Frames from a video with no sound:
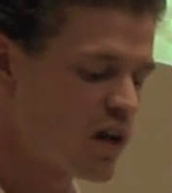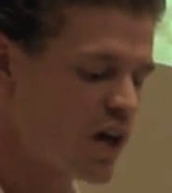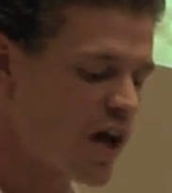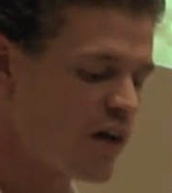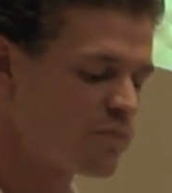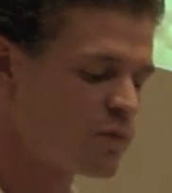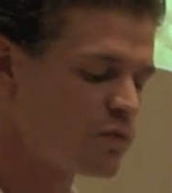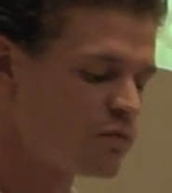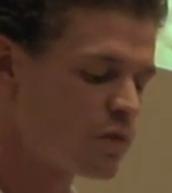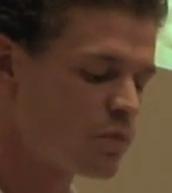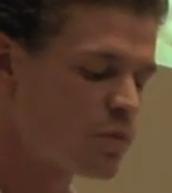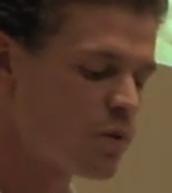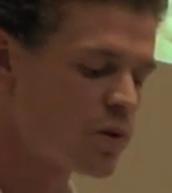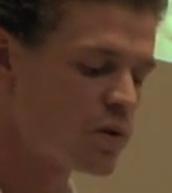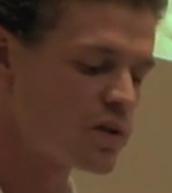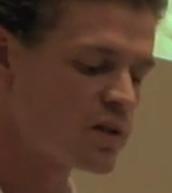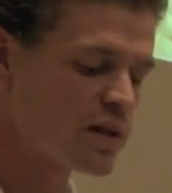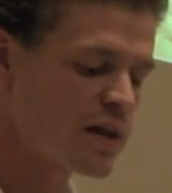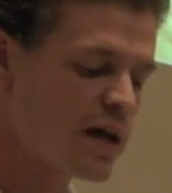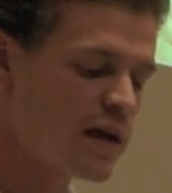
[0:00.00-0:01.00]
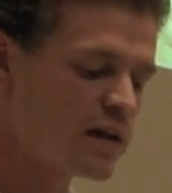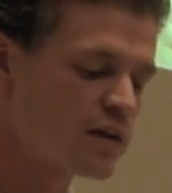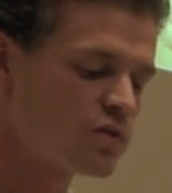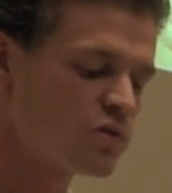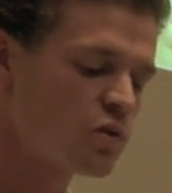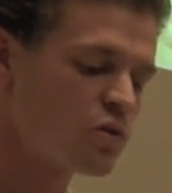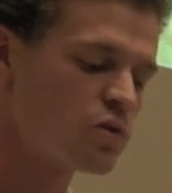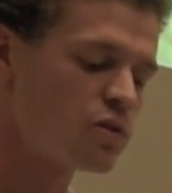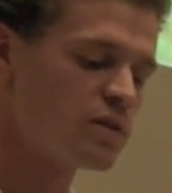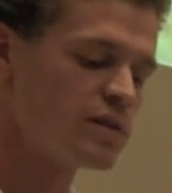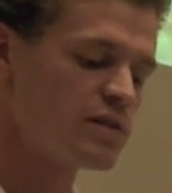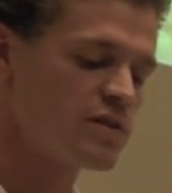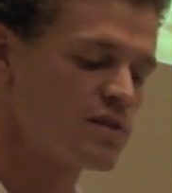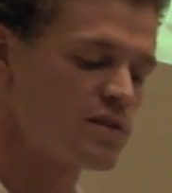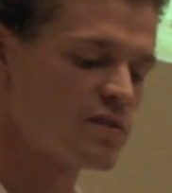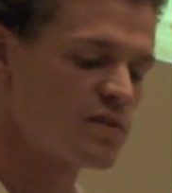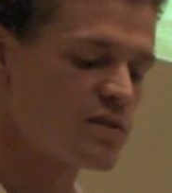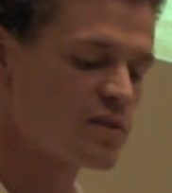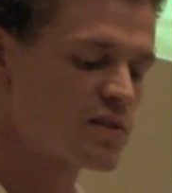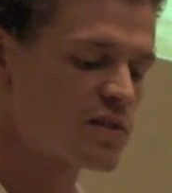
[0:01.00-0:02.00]
have been reported anecdotally
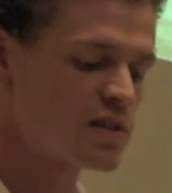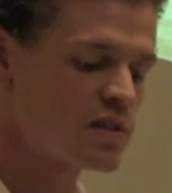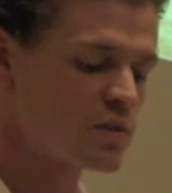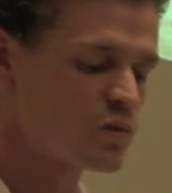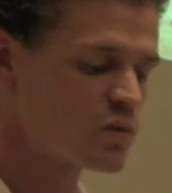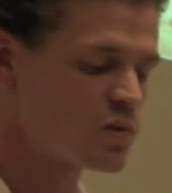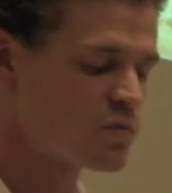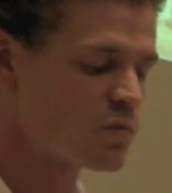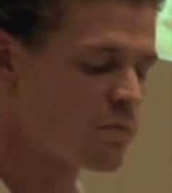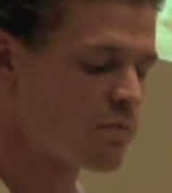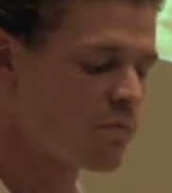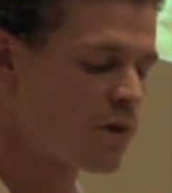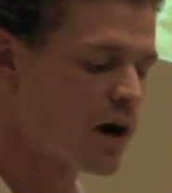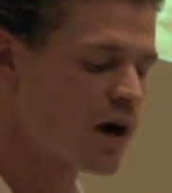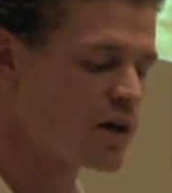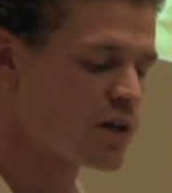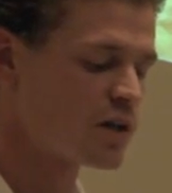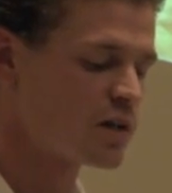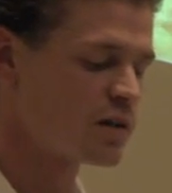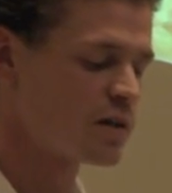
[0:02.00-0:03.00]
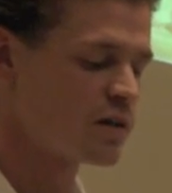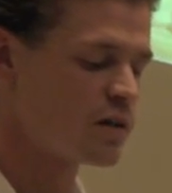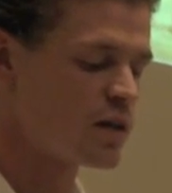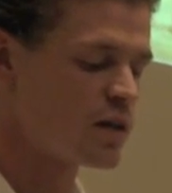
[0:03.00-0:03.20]
since the city was bombarded